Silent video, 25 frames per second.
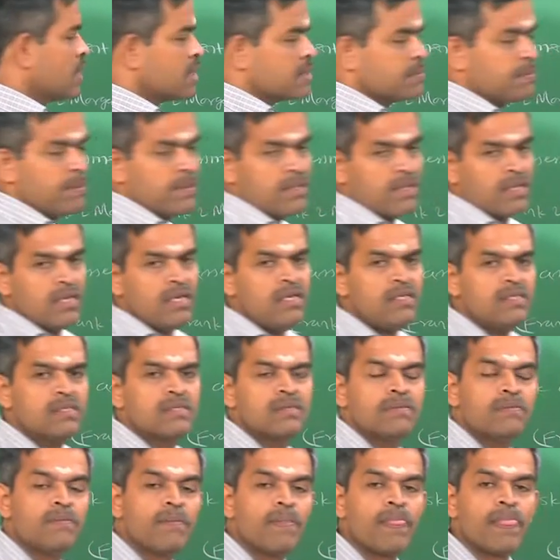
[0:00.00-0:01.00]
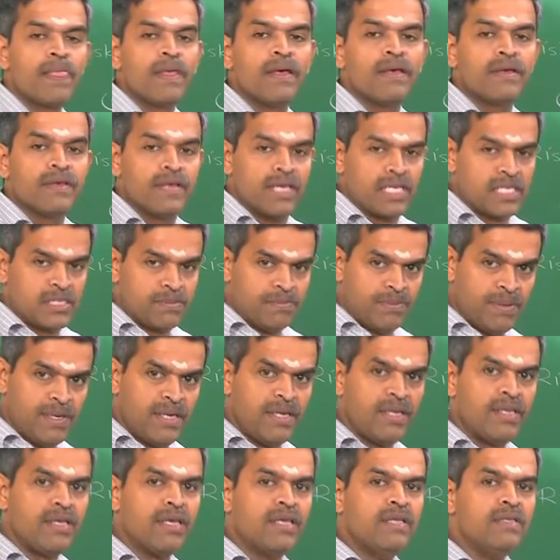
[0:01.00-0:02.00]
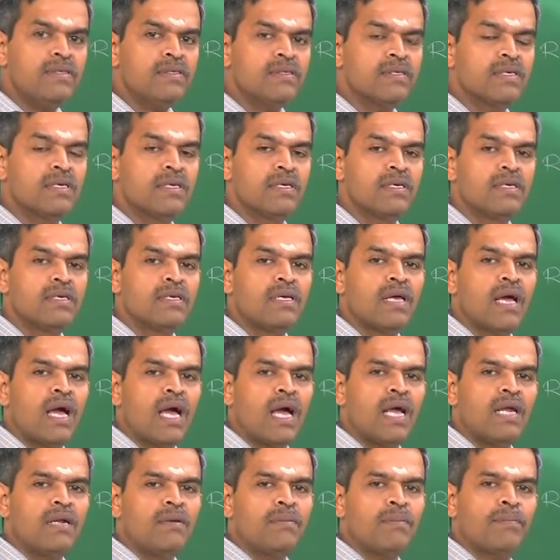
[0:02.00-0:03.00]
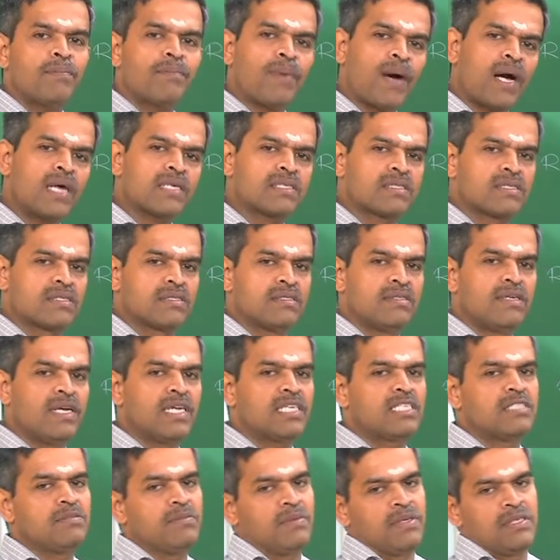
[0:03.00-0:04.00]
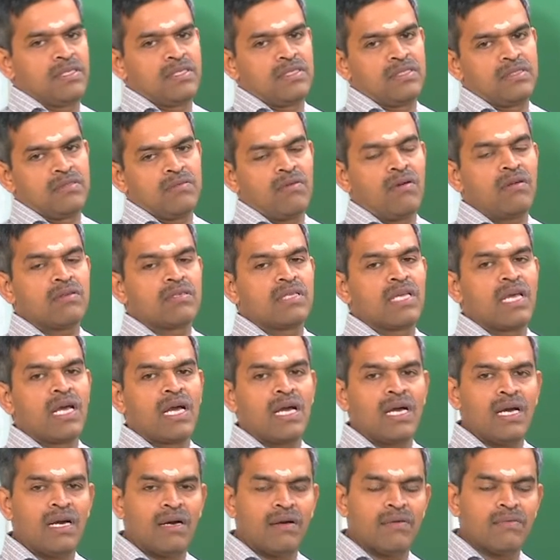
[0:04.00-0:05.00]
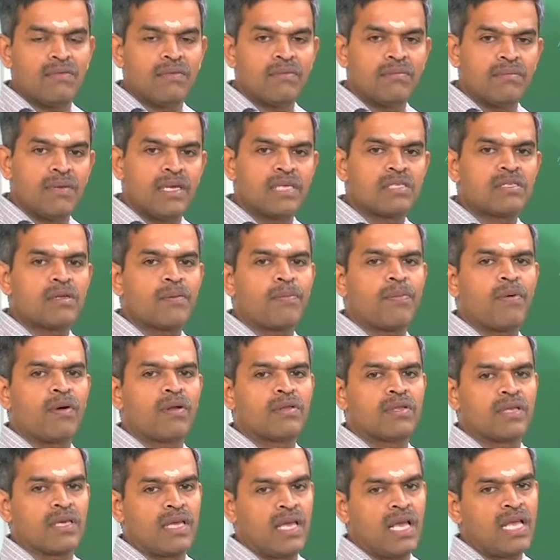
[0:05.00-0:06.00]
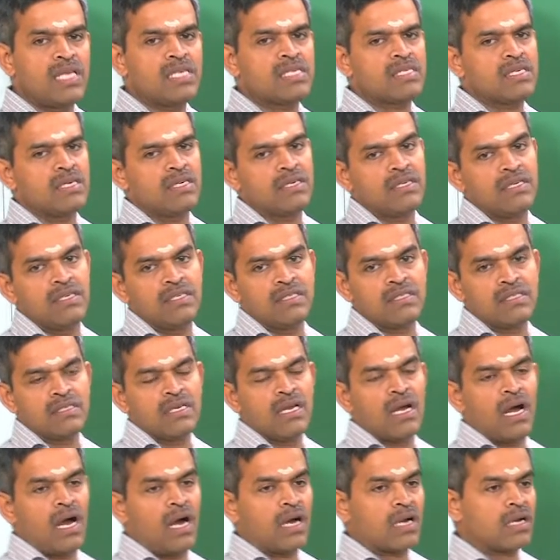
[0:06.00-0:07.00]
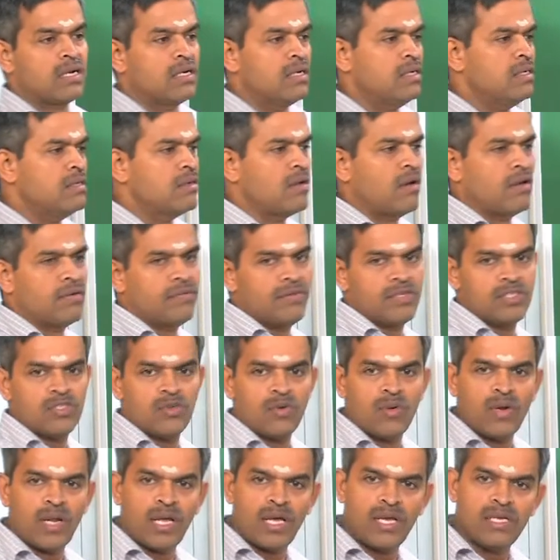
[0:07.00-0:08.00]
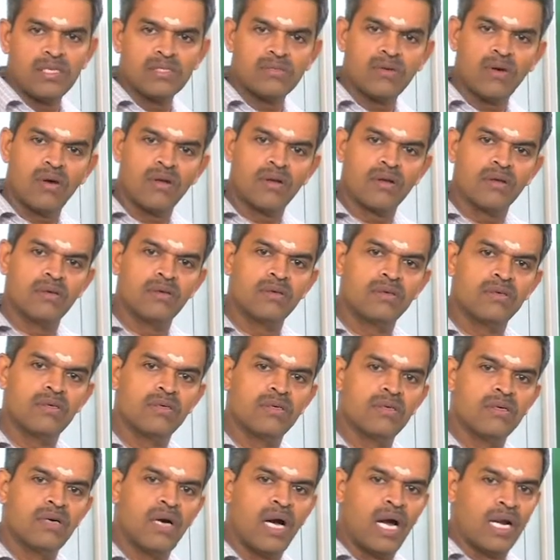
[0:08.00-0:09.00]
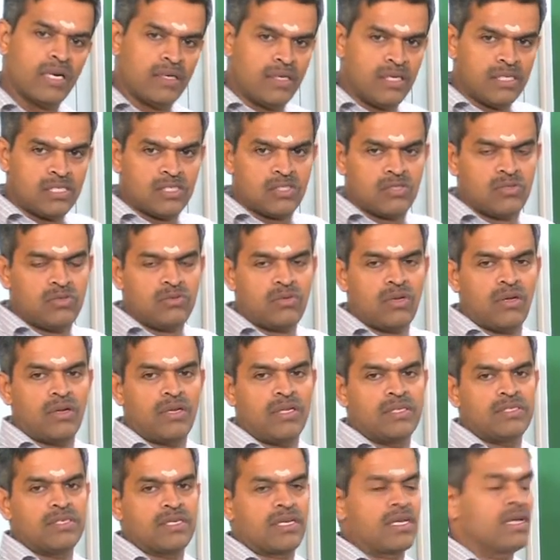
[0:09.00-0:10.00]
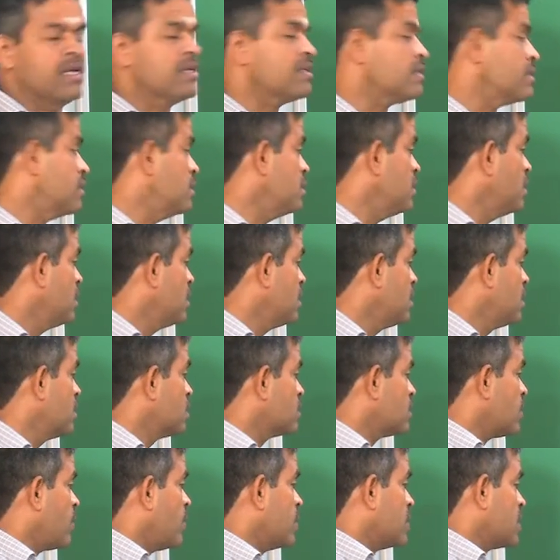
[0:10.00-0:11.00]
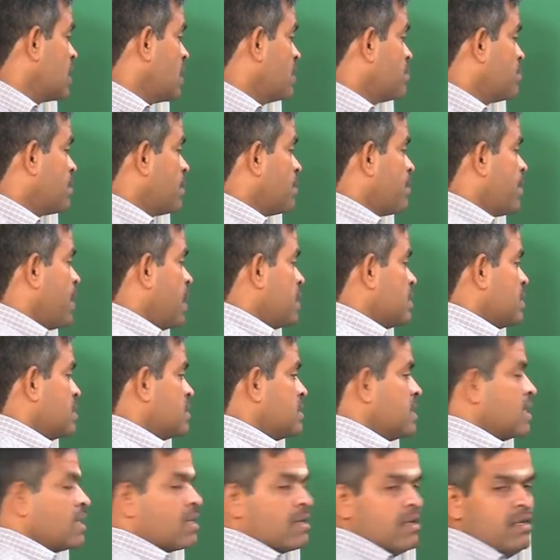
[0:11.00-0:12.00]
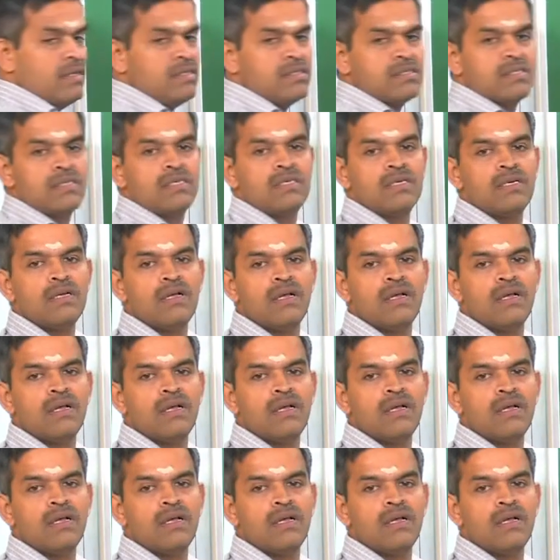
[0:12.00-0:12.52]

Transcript: expertise, experience and past judgments what they have based upon the case studies occurred or visualized or understood or educated. So, one can prepare the checklist,